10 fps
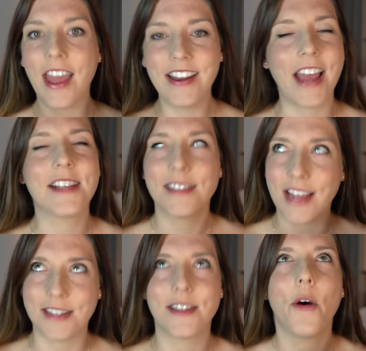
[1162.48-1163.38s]
And yes,
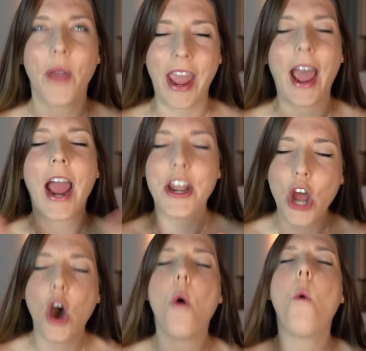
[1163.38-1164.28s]
yes, okay, I
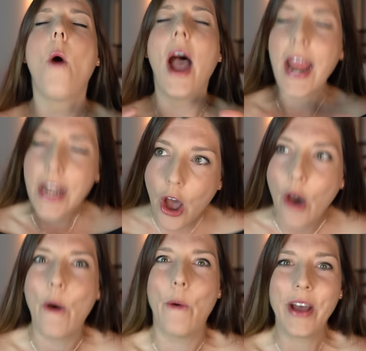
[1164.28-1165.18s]
know, I
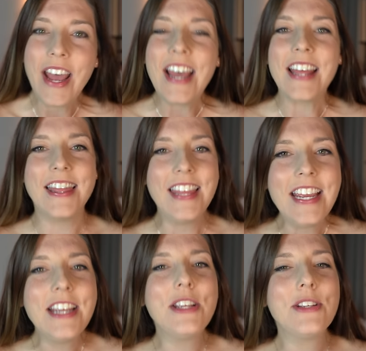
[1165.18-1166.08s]
know,
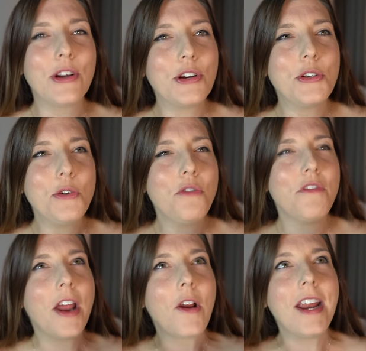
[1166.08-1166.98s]
these are two
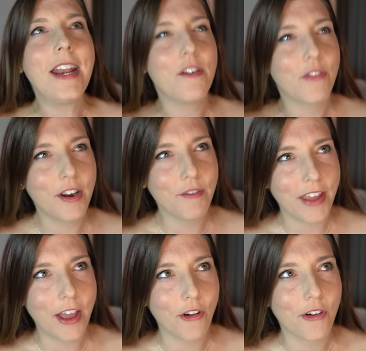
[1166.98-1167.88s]
very different
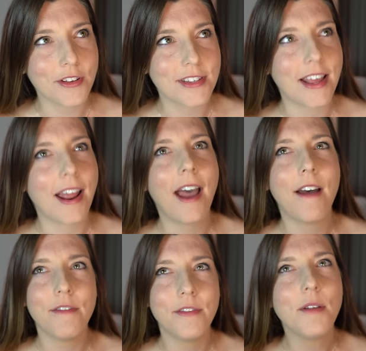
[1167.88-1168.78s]
vehicles that
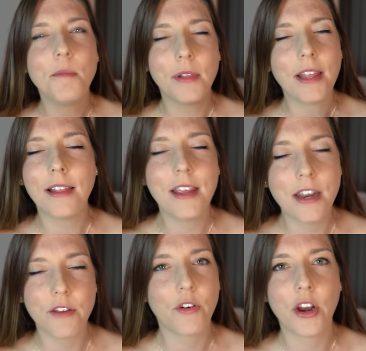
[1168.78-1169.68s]
have completely
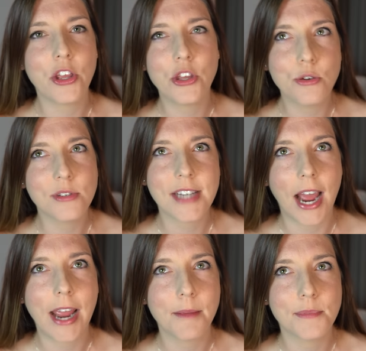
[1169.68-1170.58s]
different use
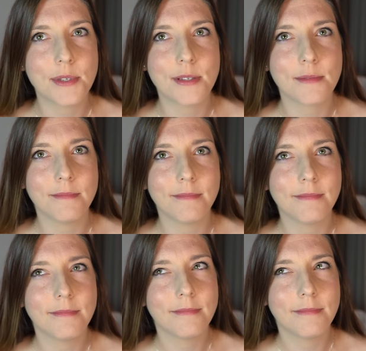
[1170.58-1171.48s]
types
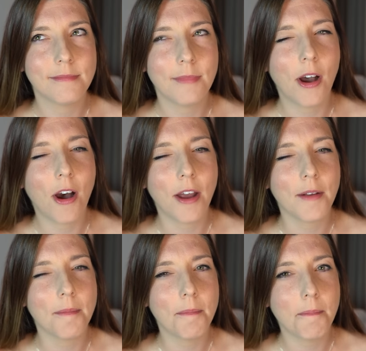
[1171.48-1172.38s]

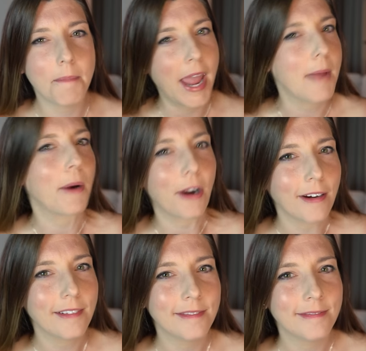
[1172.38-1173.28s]
on
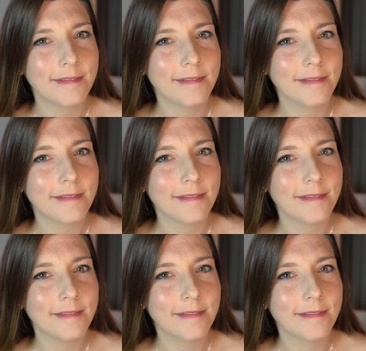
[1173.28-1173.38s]
paper.